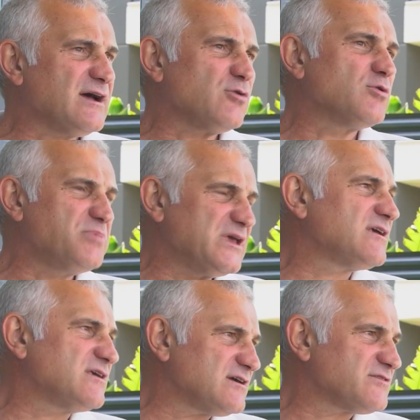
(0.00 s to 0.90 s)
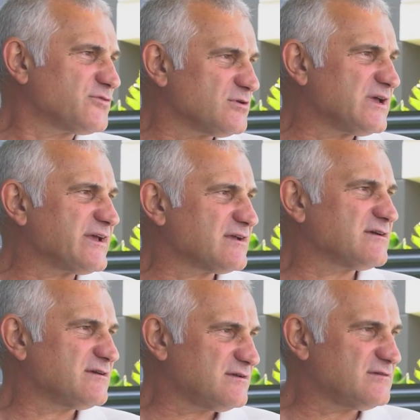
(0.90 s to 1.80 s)
now being here for like
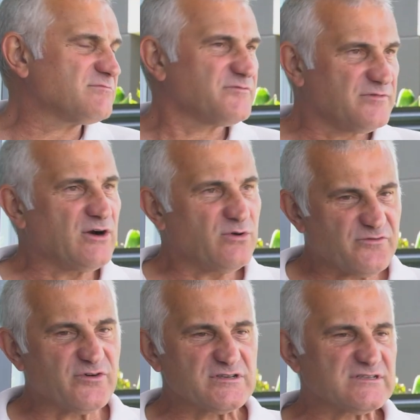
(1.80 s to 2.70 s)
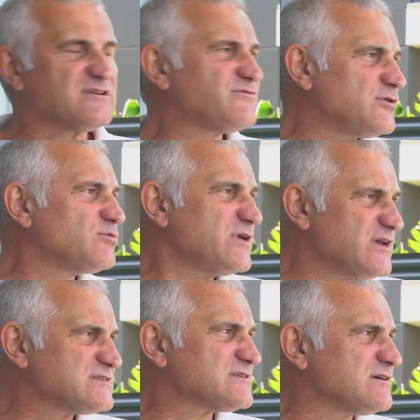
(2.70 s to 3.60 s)
our first few weeks,